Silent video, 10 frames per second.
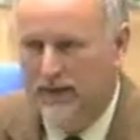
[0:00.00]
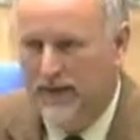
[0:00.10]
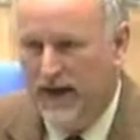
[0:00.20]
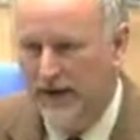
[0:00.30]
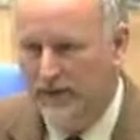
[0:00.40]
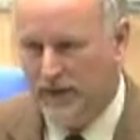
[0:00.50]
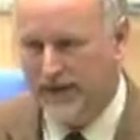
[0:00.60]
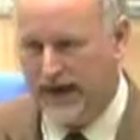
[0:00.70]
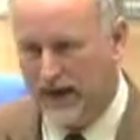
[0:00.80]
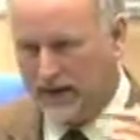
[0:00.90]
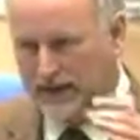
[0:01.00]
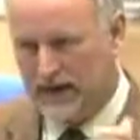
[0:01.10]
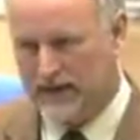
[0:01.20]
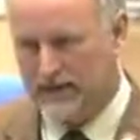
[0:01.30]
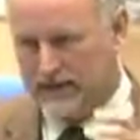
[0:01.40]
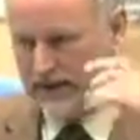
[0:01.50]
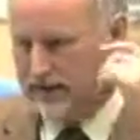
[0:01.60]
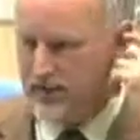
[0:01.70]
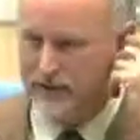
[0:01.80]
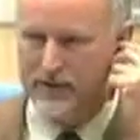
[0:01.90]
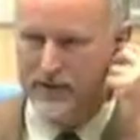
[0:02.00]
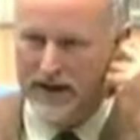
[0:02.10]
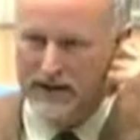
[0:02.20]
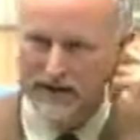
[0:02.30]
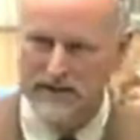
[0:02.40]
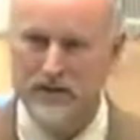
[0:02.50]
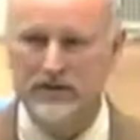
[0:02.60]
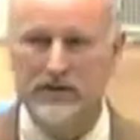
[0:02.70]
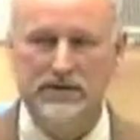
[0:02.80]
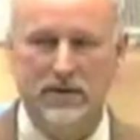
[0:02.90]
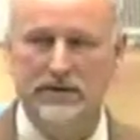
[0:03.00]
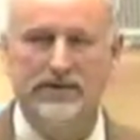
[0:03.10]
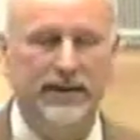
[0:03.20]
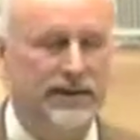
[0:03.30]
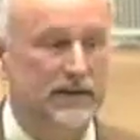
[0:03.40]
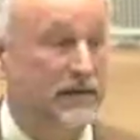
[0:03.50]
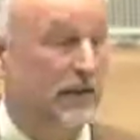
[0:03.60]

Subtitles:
Then for the young adults, the uncertainty range is mostly associated